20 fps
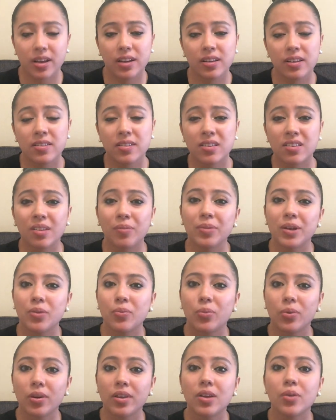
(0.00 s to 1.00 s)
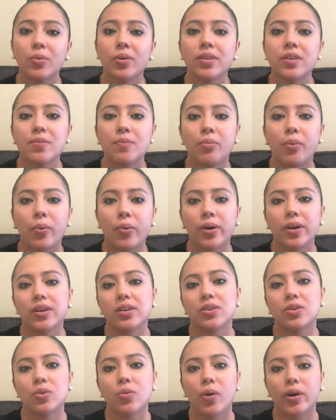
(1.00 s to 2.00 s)
And this is something really
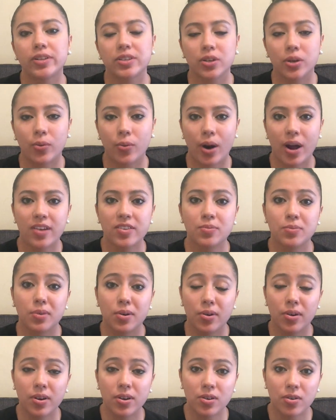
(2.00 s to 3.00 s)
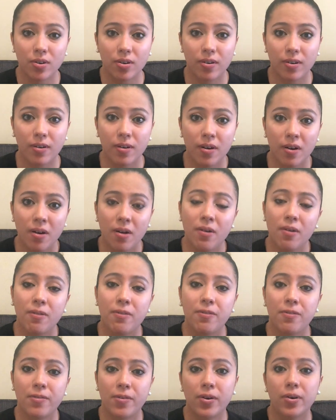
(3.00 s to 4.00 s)
important you want to grasp during your
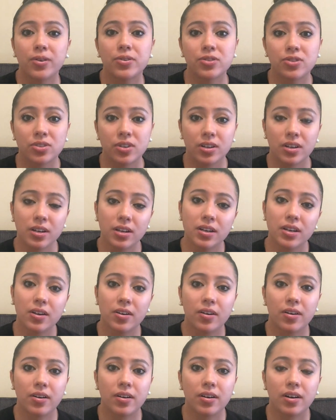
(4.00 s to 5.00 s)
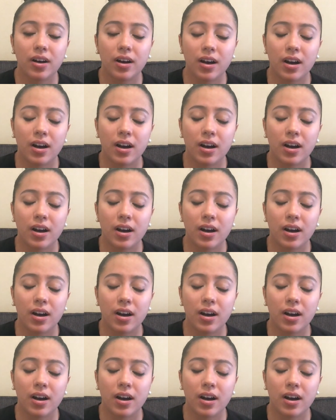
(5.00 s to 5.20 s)
first year,